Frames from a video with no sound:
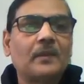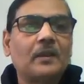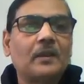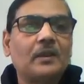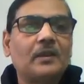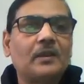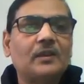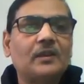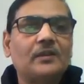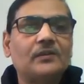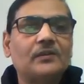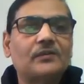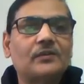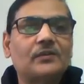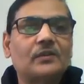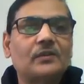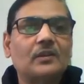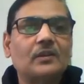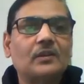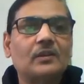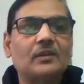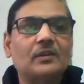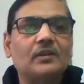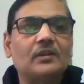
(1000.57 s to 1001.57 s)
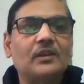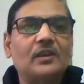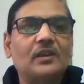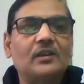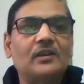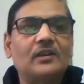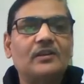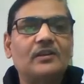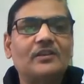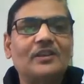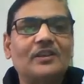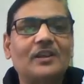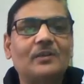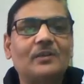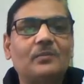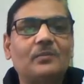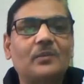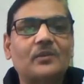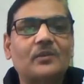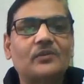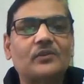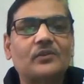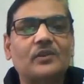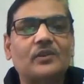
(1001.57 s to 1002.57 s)
is nearly
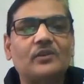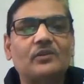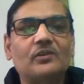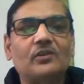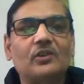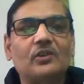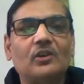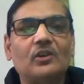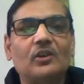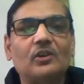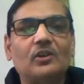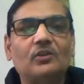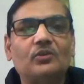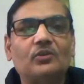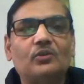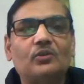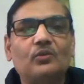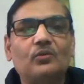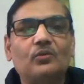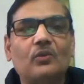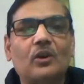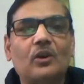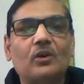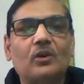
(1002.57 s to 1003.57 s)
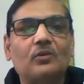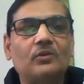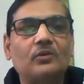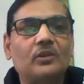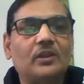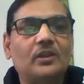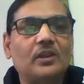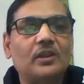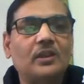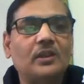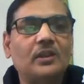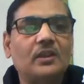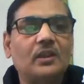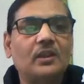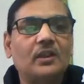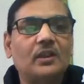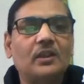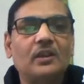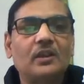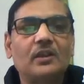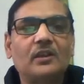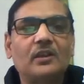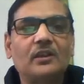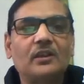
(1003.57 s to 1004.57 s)
10% throughout the
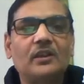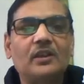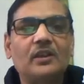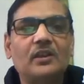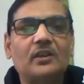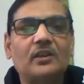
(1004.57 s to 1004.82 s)
year.